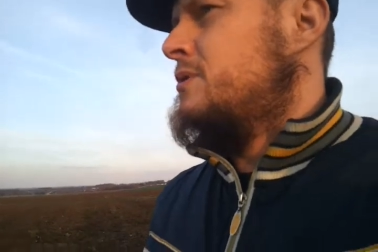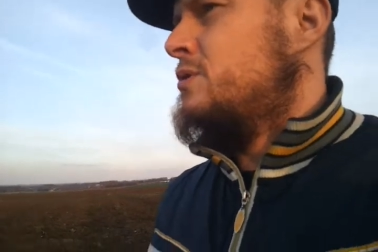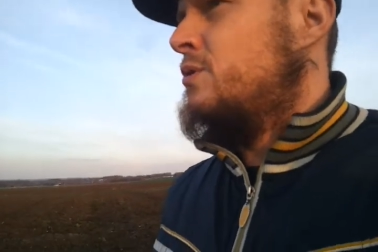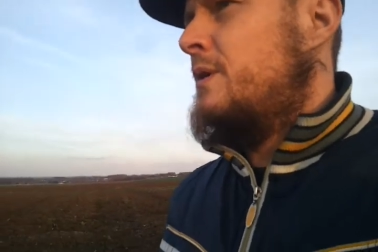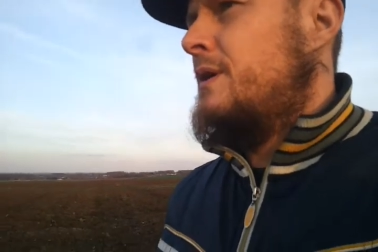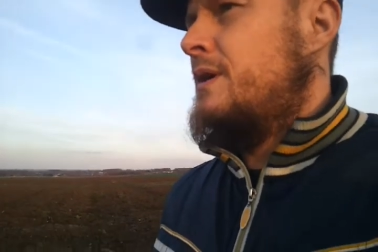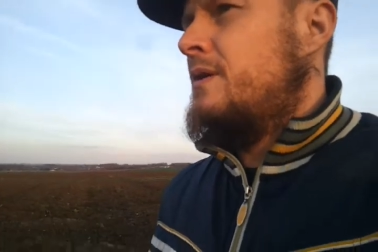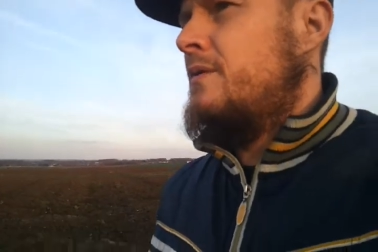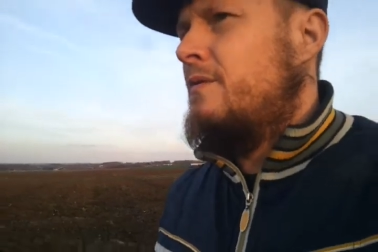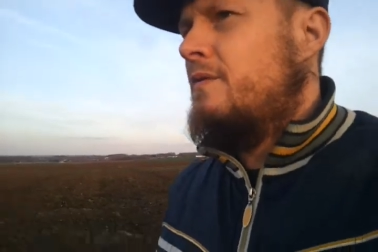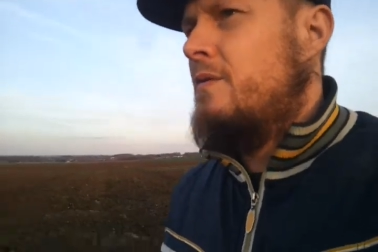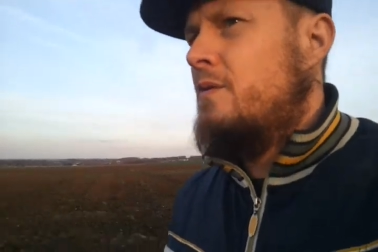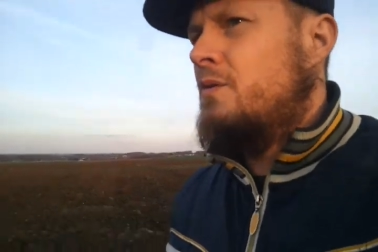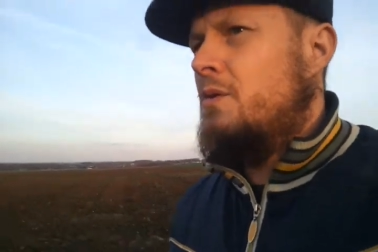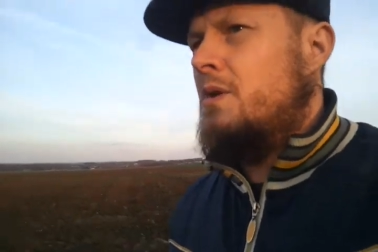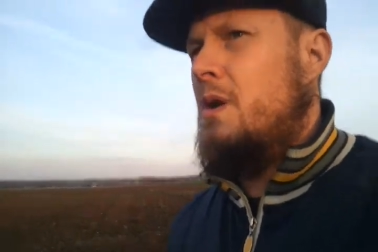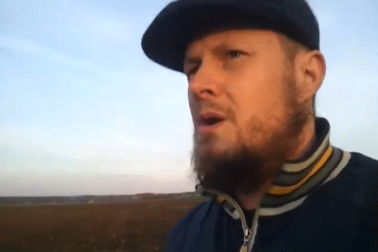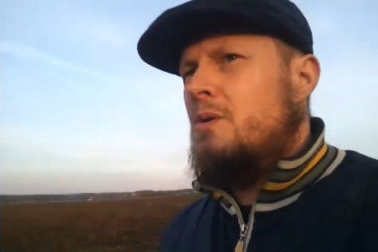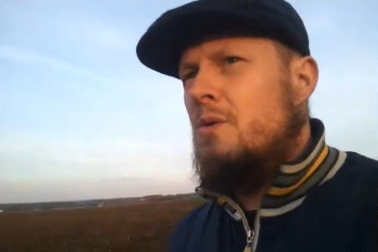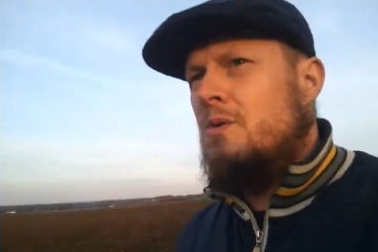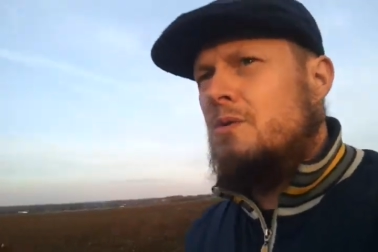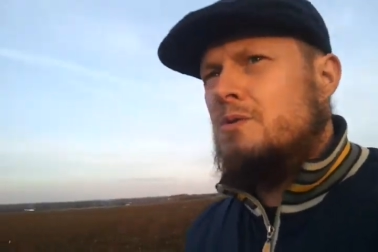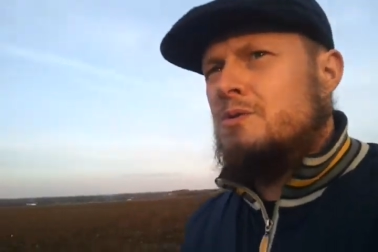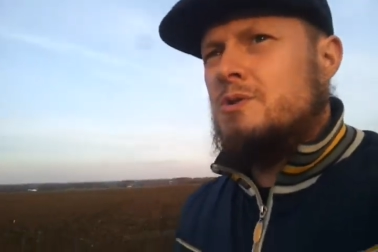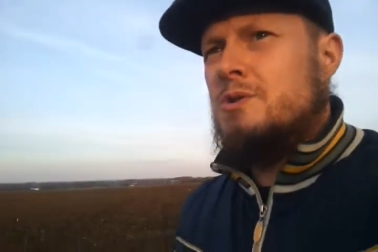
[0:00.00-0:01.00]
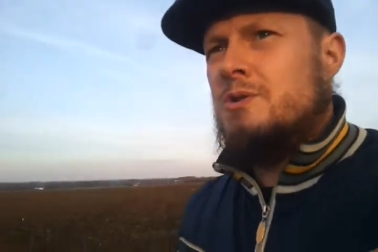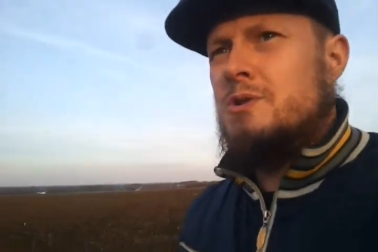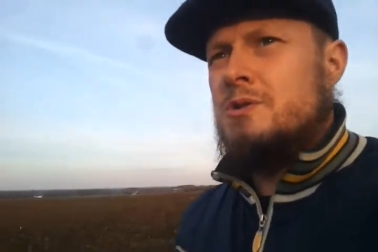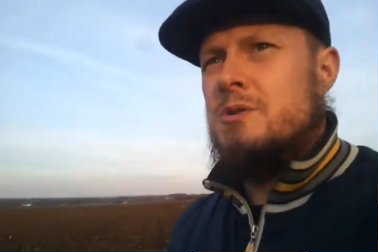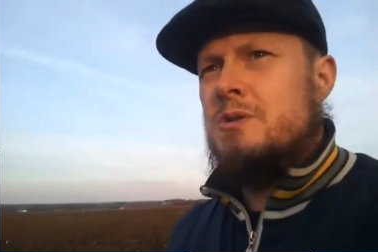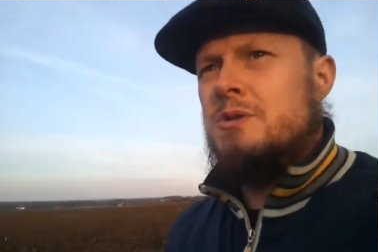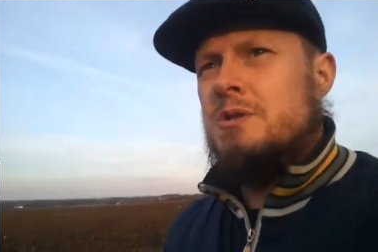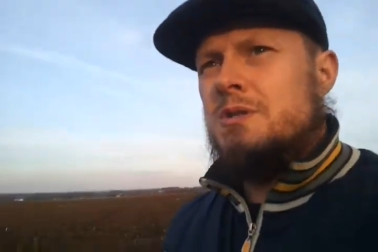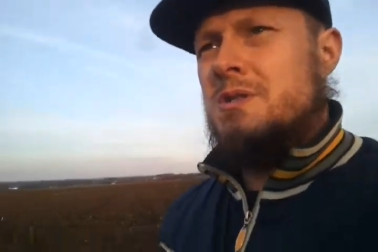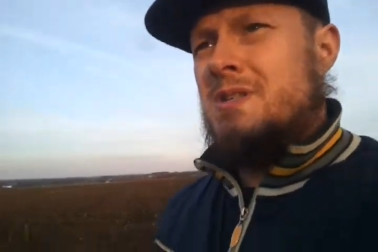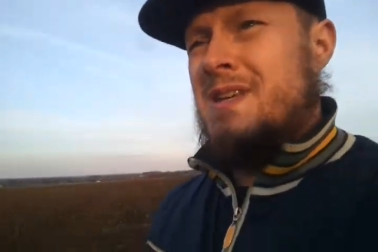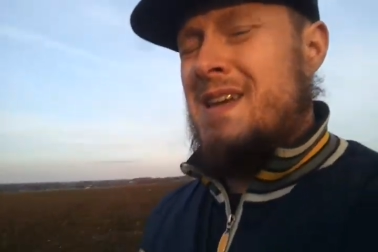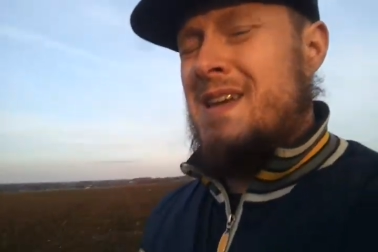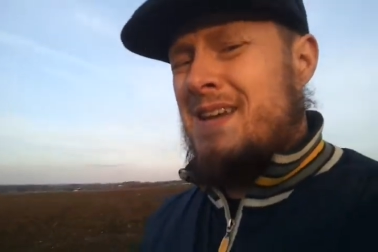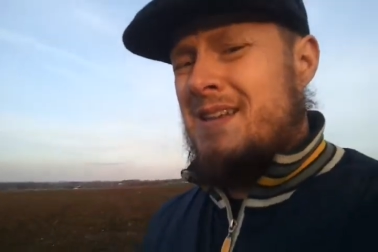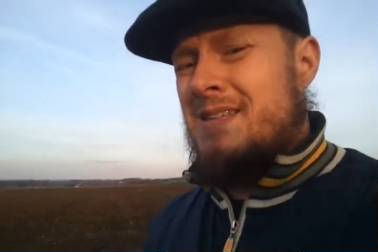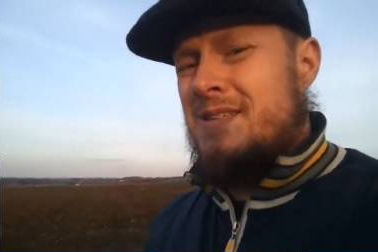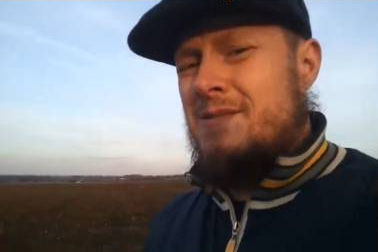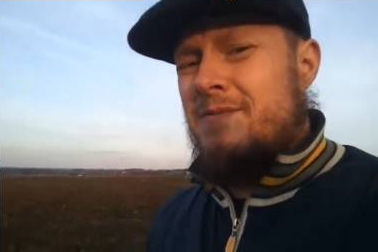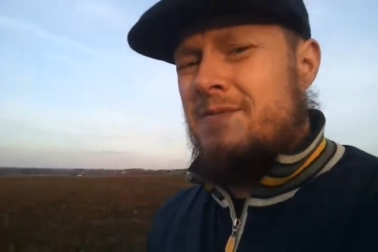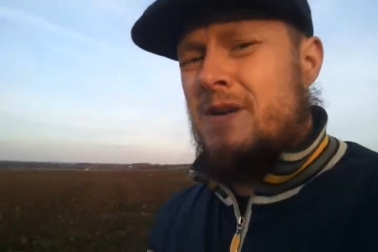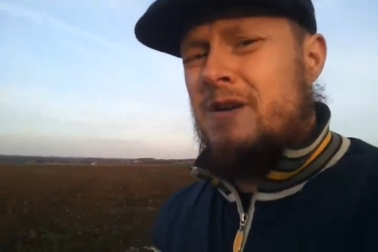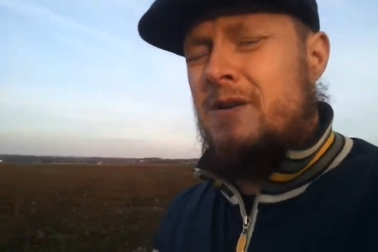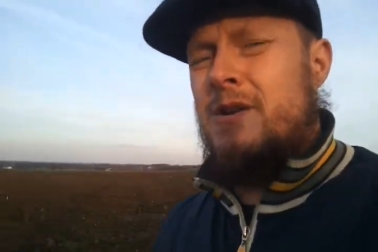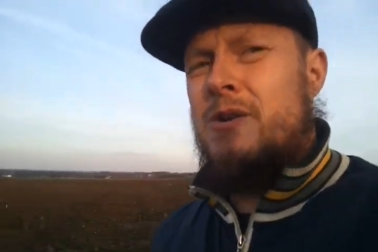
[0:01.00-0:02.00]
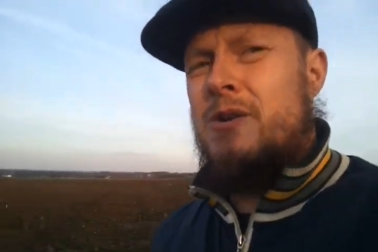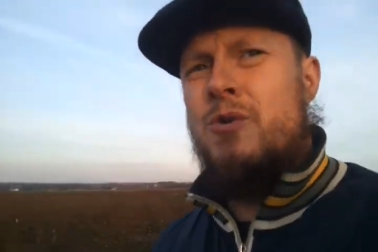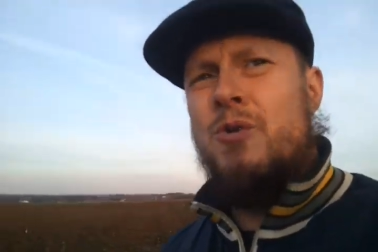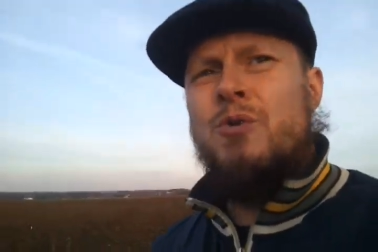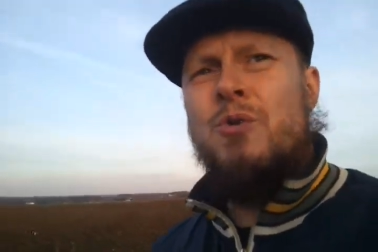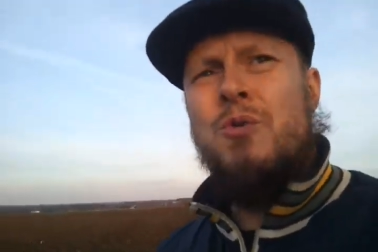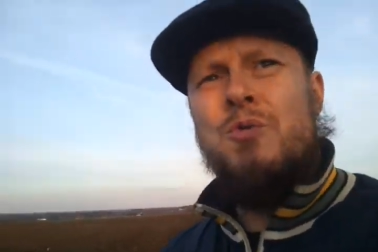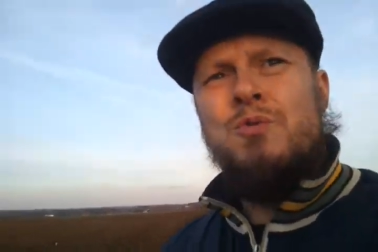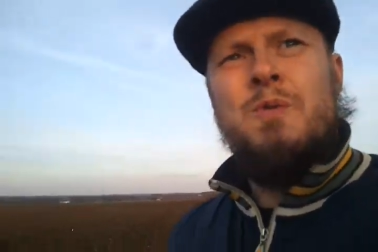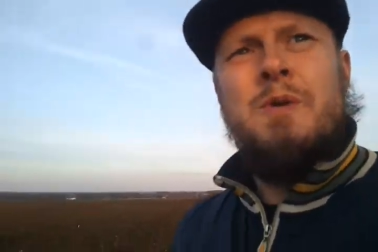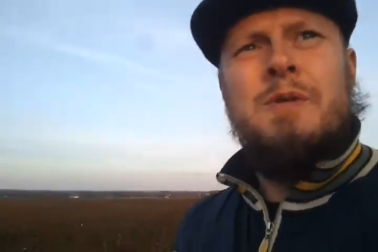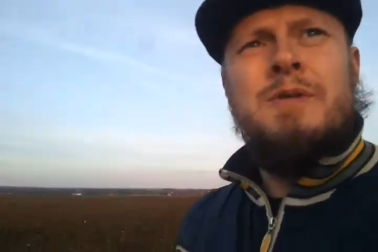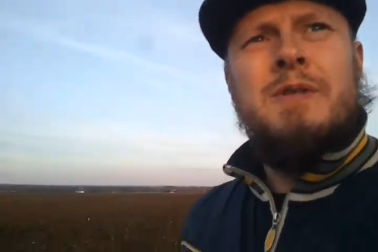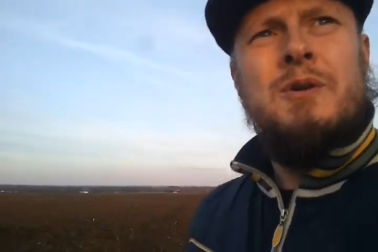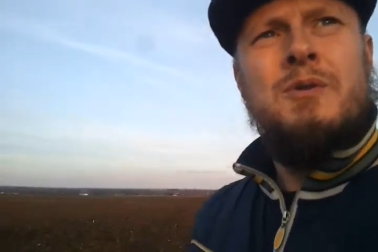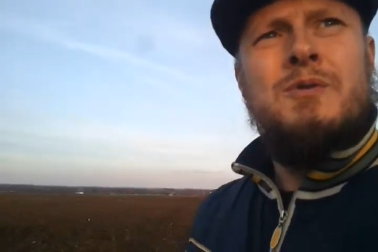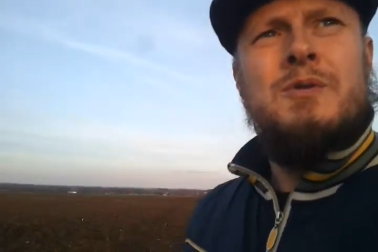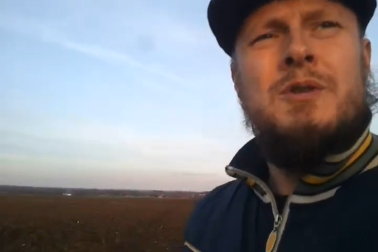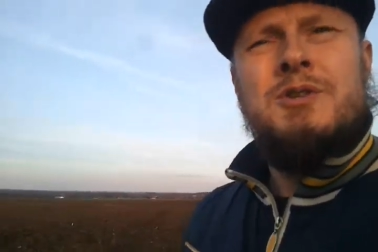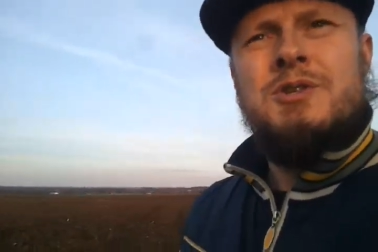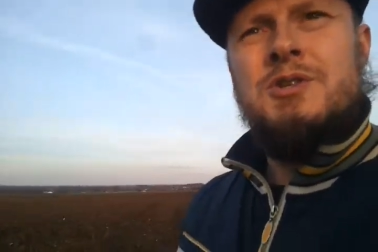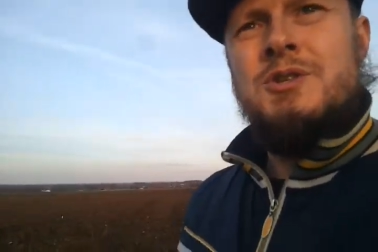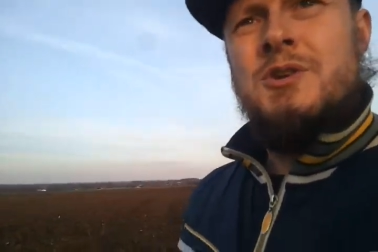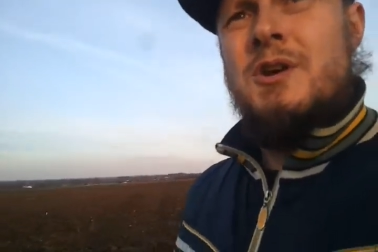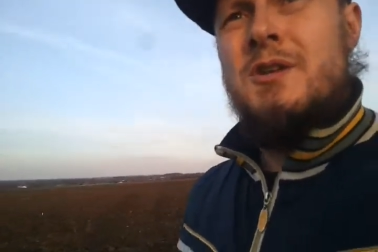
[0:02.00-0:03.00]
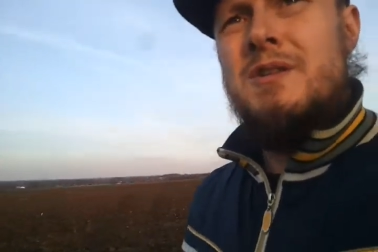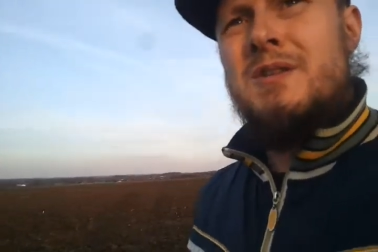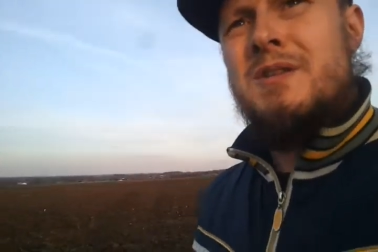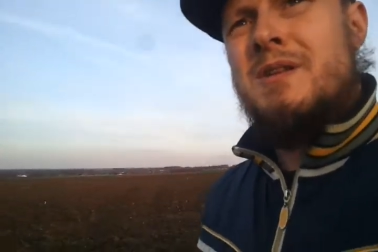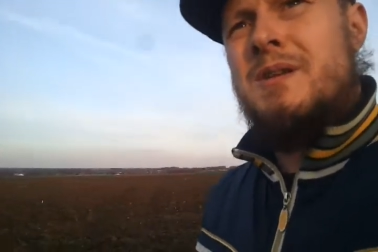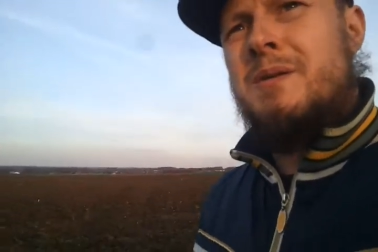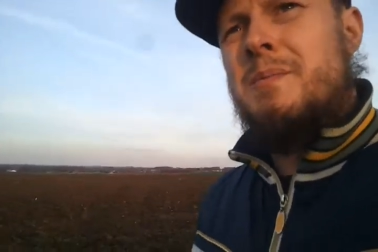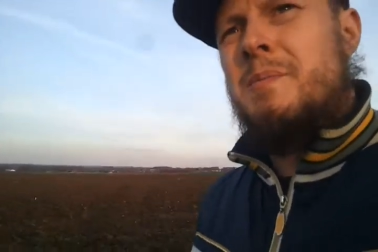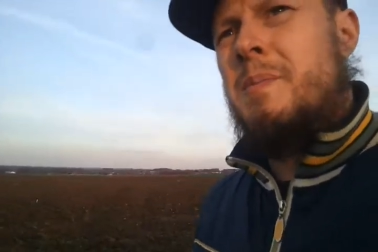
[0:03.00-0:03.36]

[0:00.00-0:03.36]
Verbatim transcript: 24 hours. It's, it is very cold without the sun,